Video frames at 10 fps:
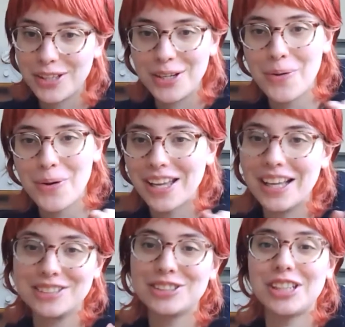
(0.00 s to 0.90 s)
in a way,
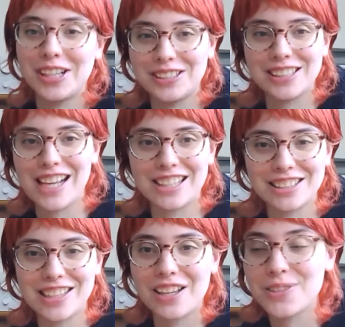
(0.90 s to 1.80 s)
as cheesy as
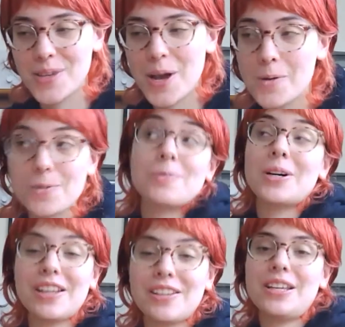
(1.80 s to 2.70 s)
that sounds. But